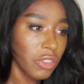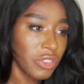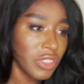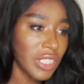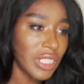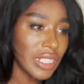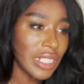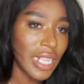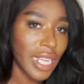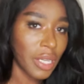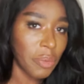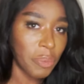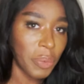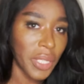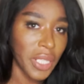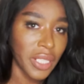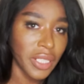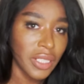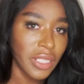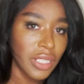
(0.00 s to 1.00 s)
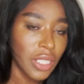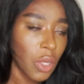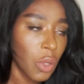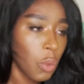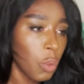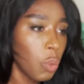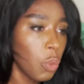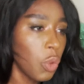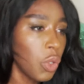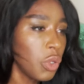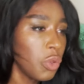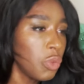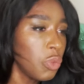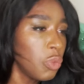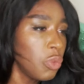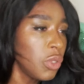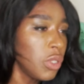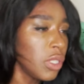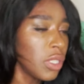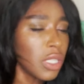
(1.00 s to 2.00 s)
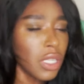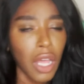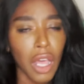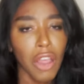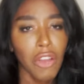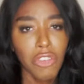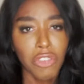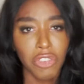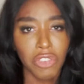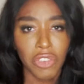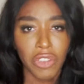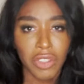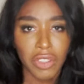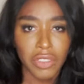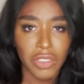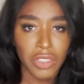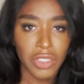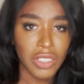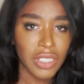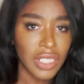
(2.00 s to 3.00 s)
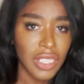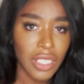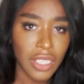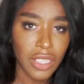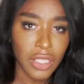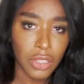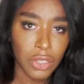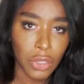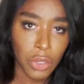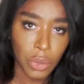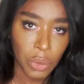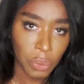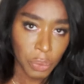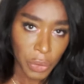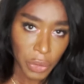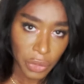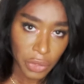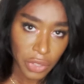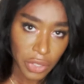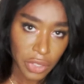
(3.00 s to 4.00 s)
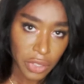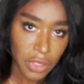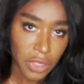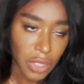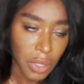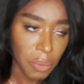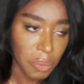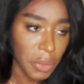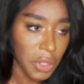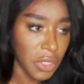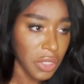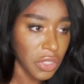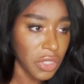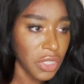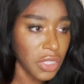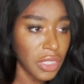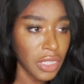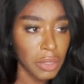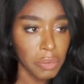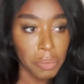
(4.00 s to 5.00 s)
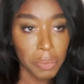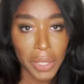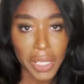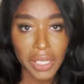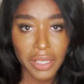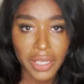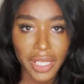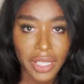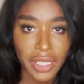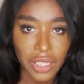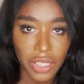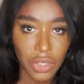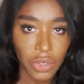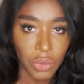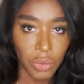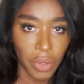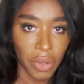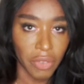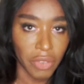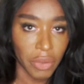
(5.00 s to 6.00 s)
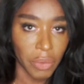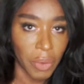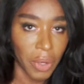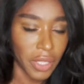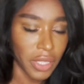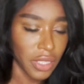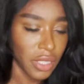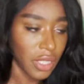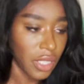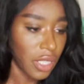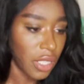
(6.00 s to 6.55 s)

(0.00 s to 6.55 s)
these neckbeards would love to see this girl murdered because she didn't pay attention to everyone.